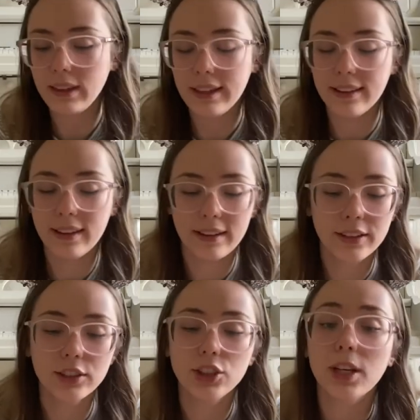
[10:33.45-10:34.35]
And then
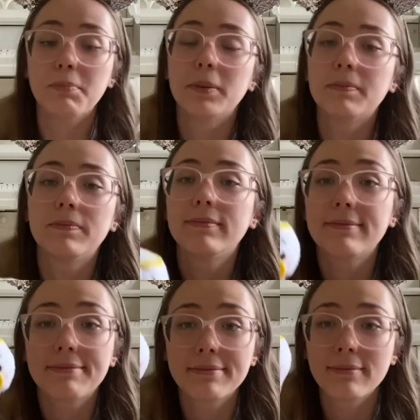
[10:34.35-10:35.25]
here's Chip,
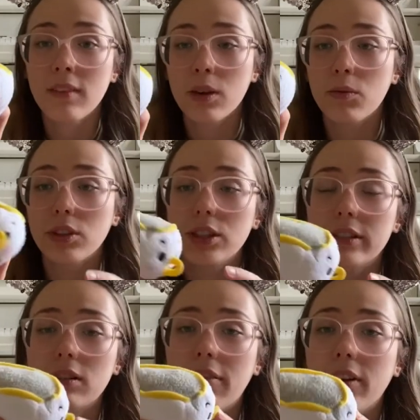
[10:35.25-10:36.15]
which he's
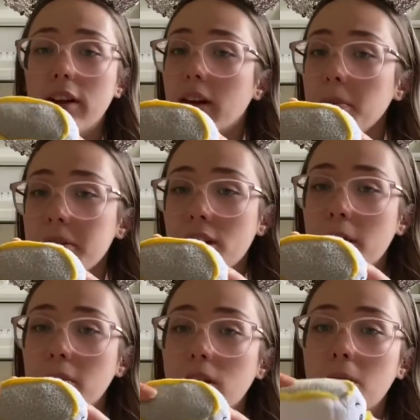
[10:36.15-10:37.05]
not very cup
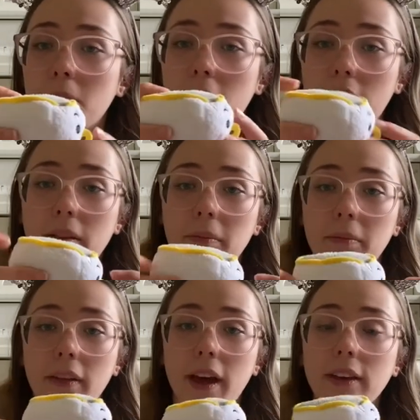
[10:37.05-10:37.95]
shaped, but
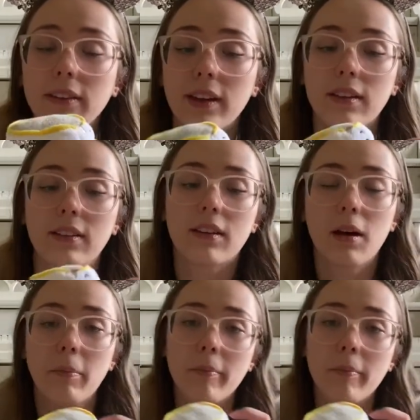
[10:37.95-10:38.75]
they act like he's a cup.